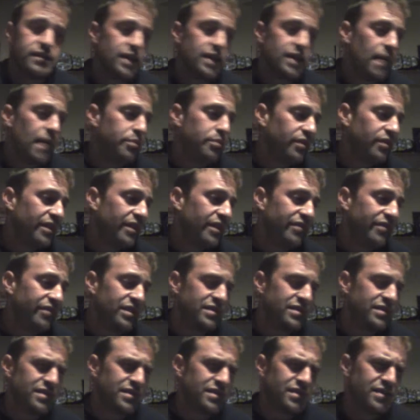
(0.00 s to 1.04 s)
I believe
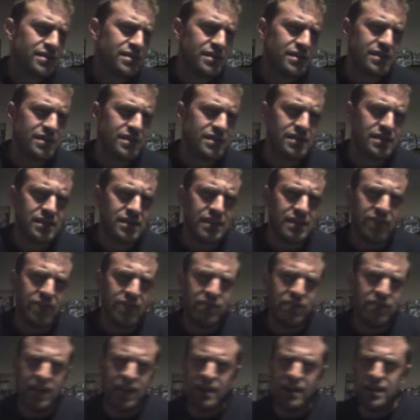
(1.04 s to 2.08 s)
it's
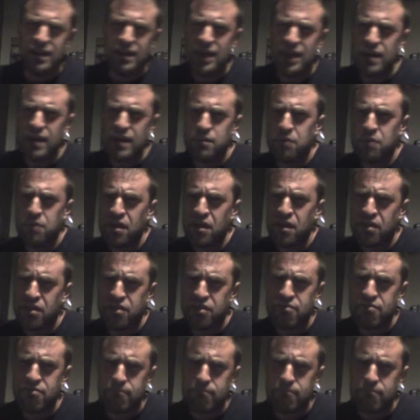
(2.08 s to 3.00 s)
$7.99 a month.